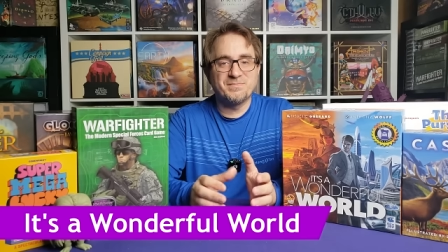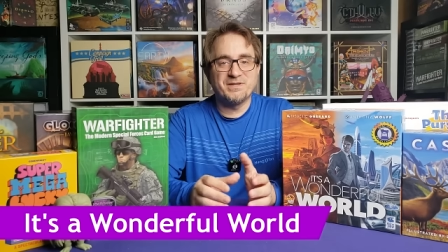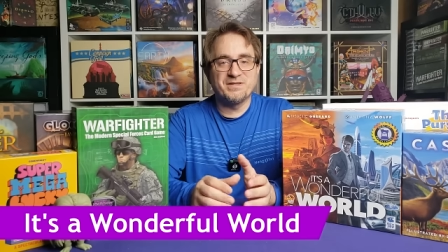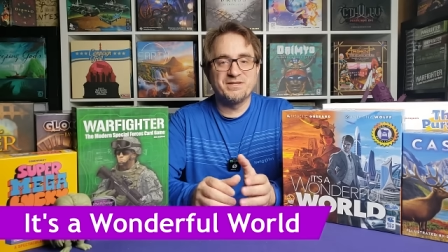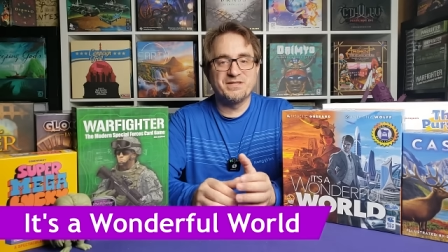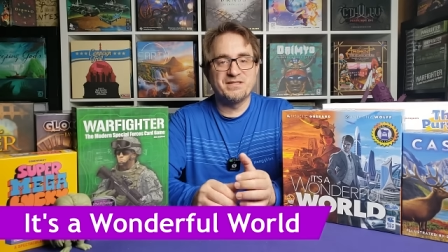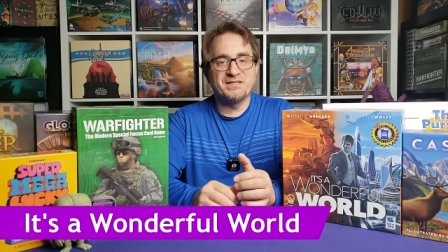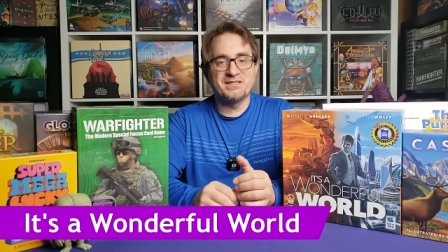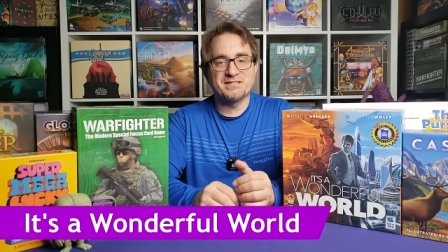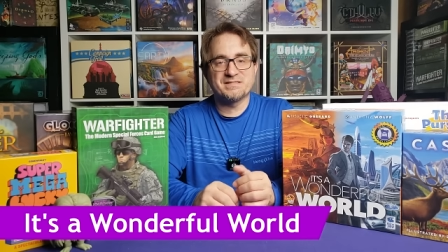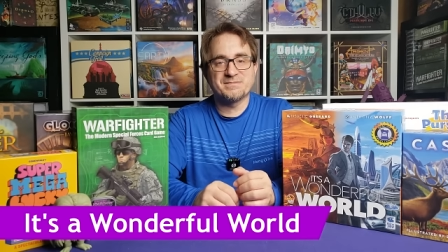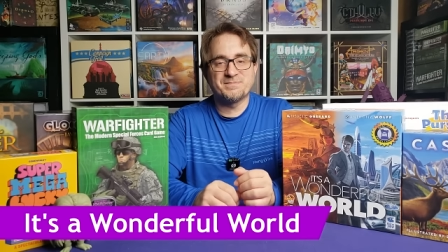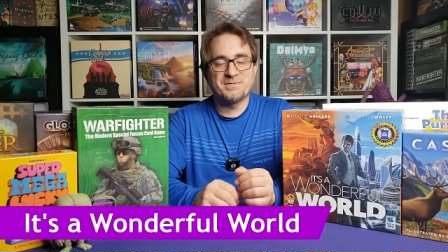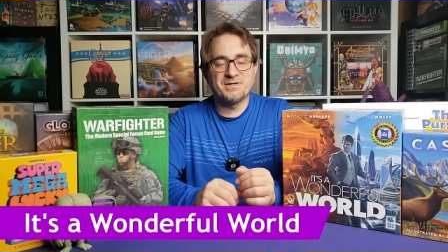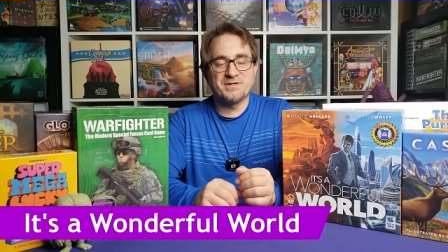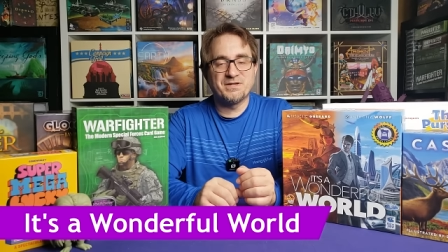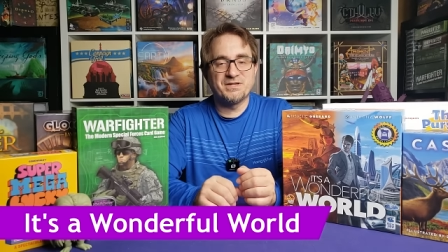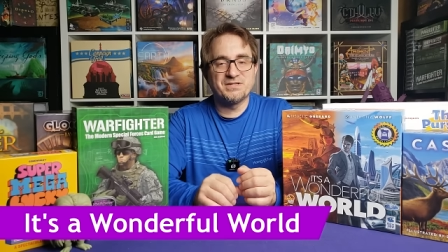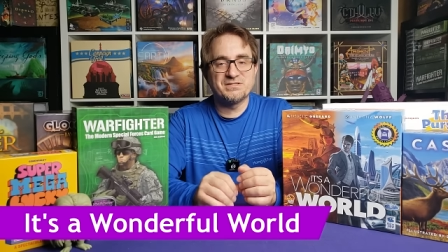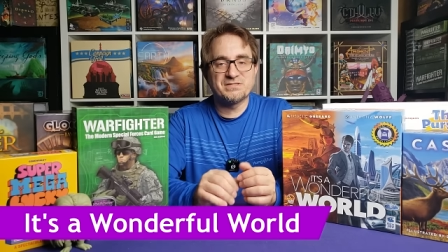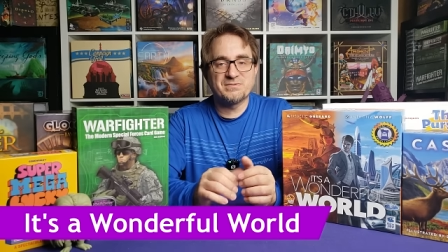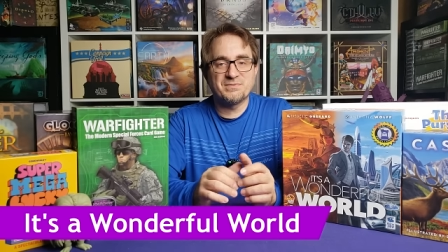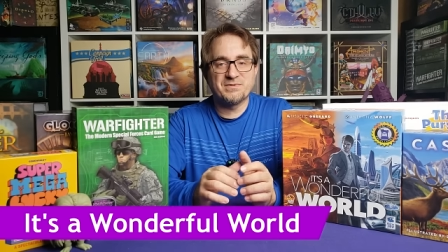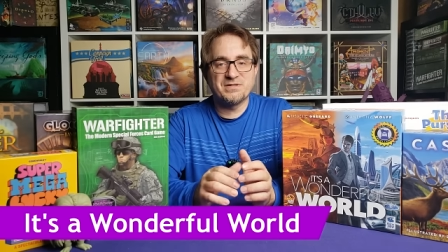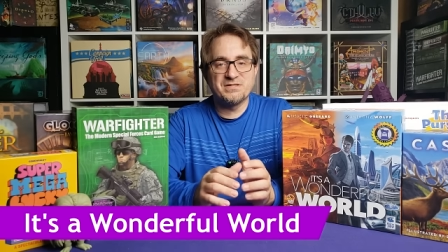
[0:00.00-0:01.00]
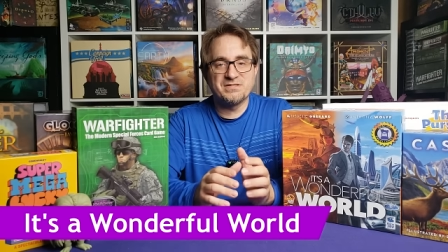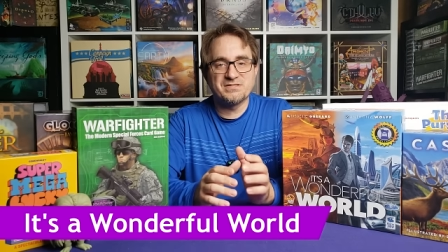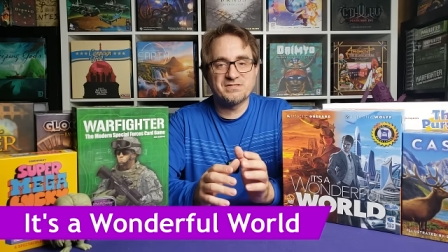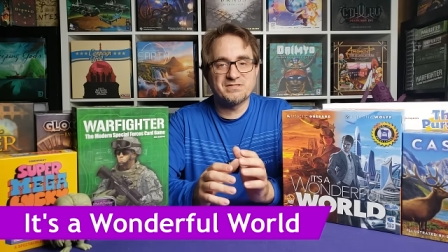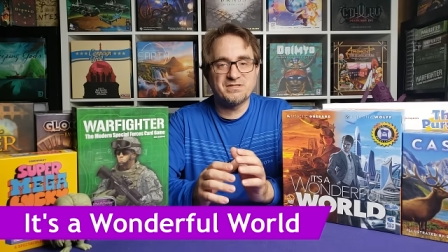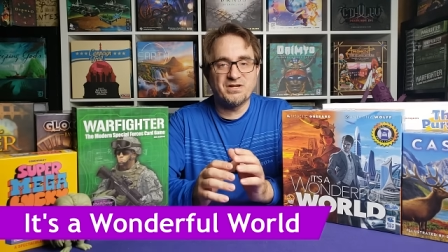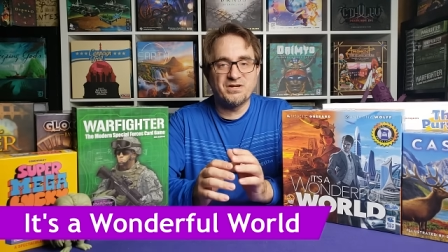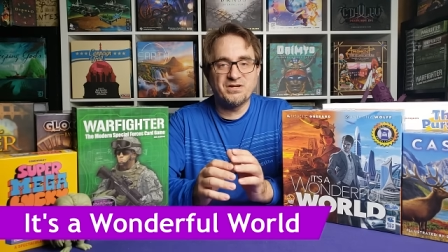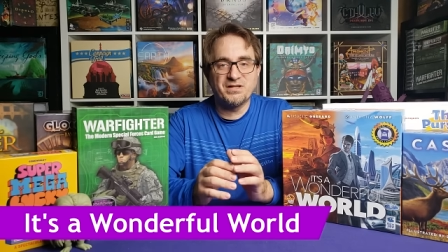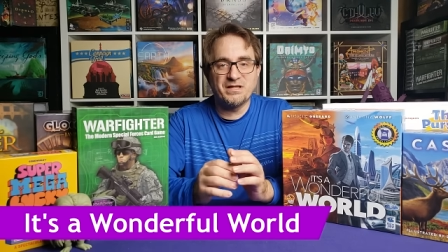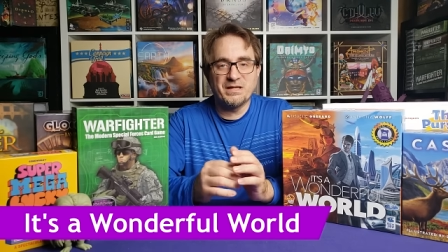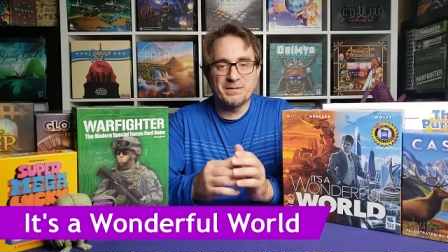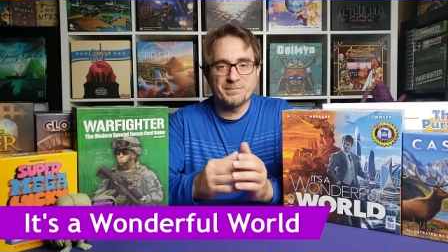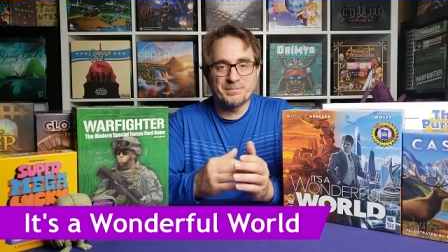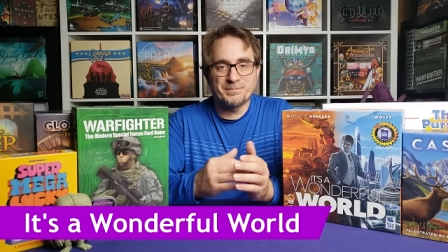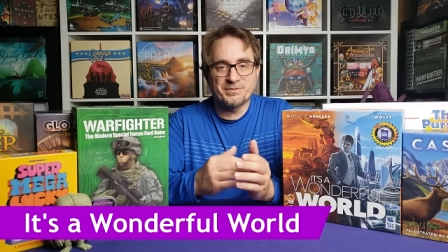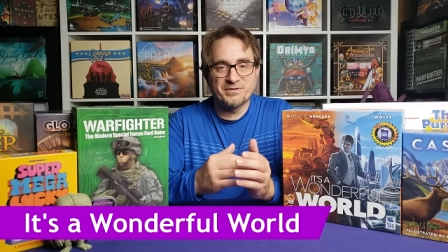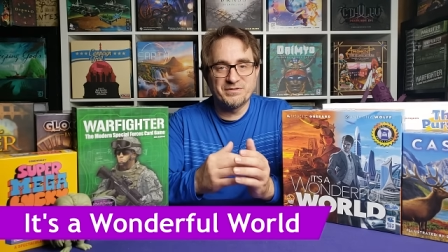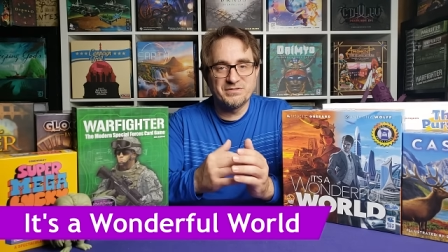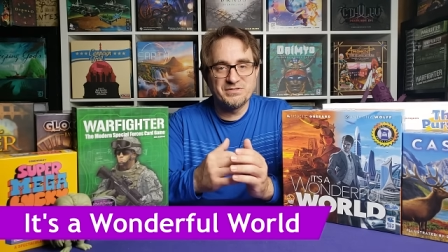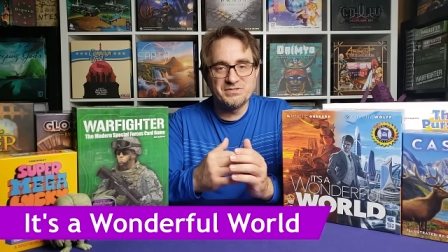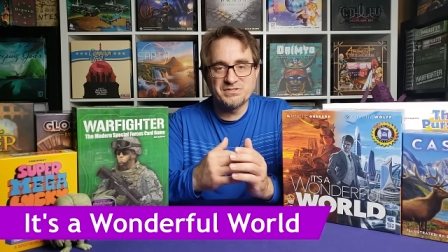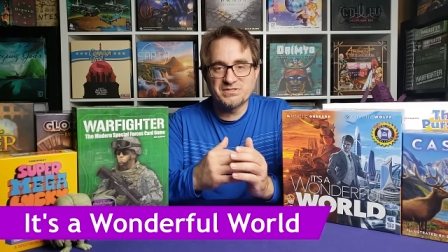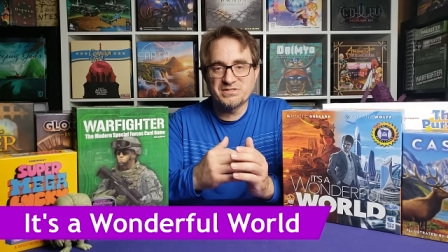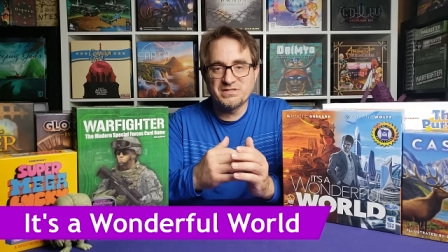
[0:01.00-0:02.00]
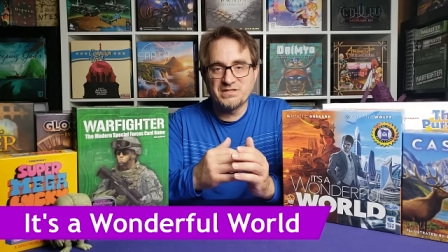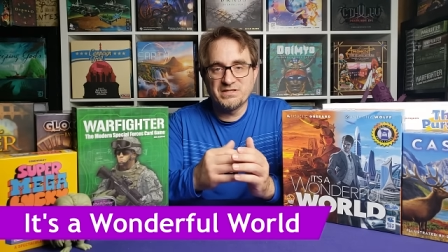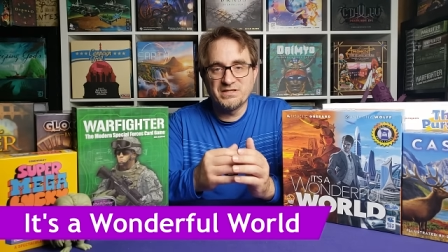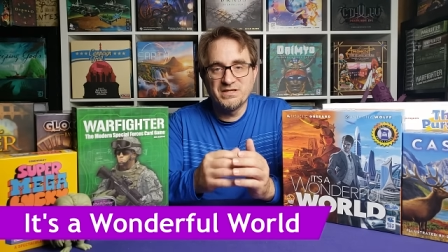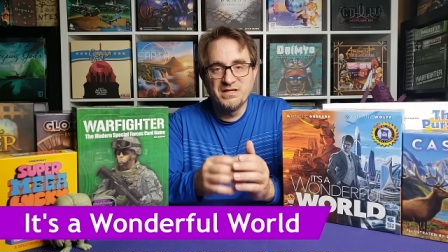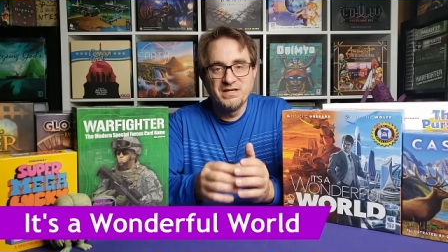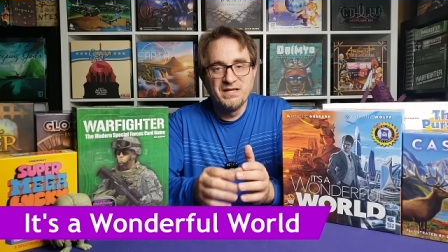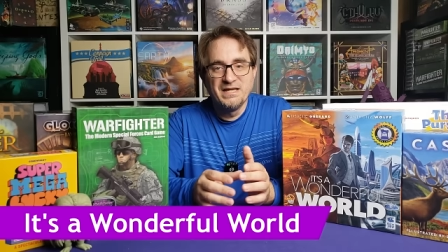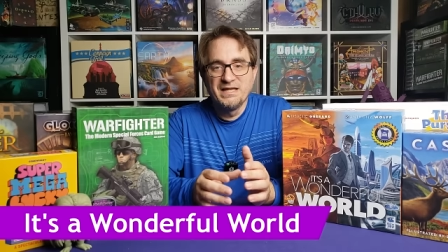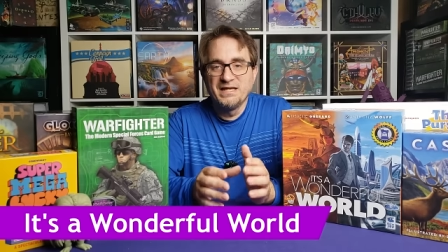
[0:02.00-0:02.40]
building experience where you start out producing